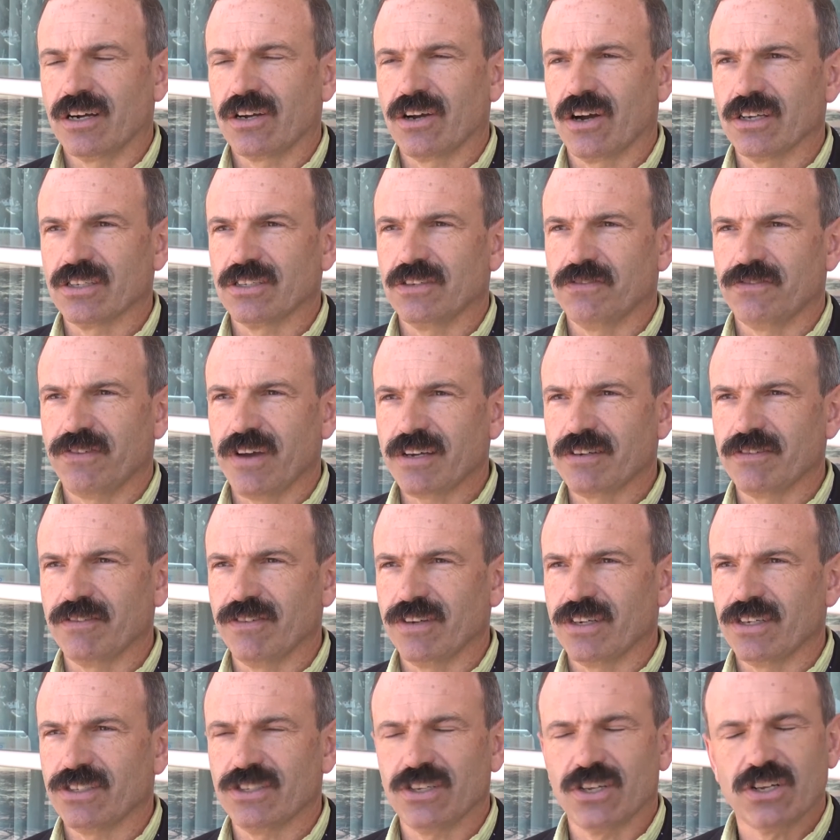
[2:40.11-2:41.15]
cost
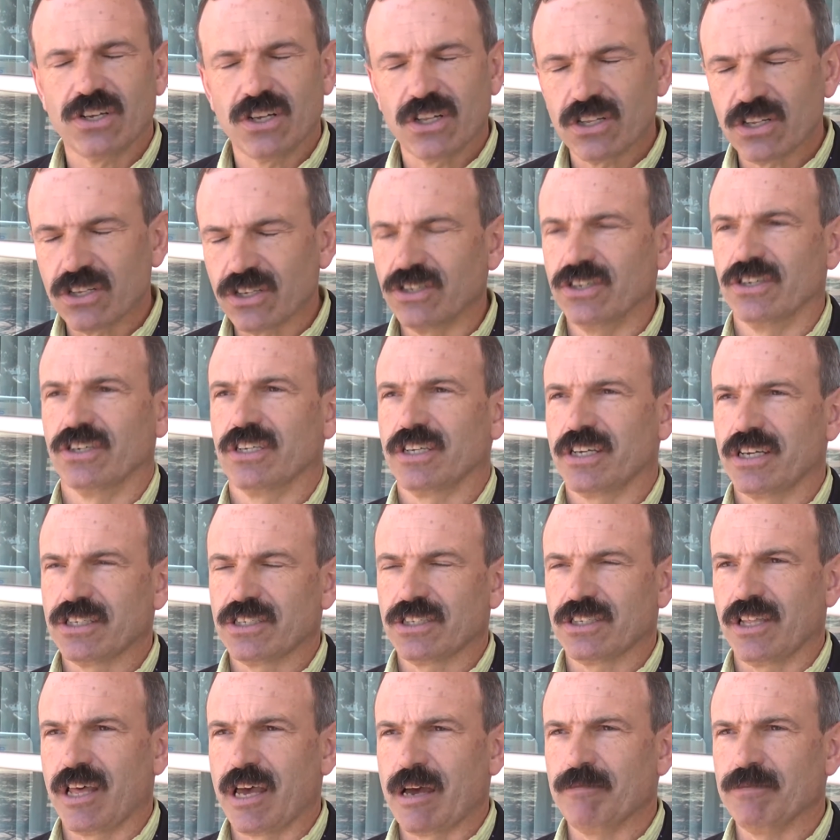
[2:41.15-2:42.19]
effectiveness, clearly a
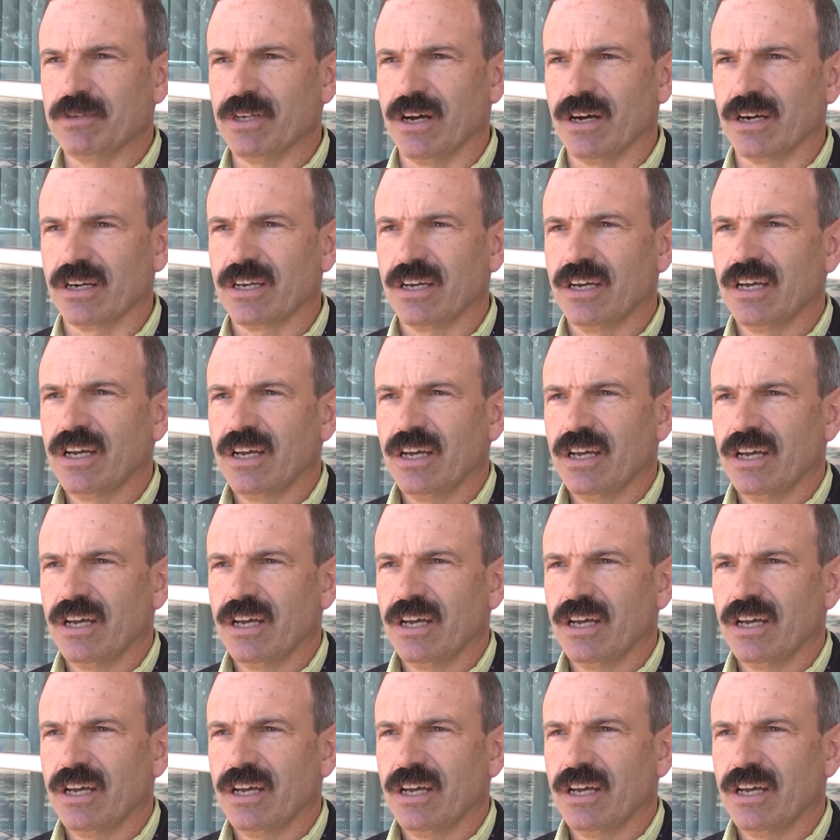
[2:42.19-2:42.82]
slam dunk.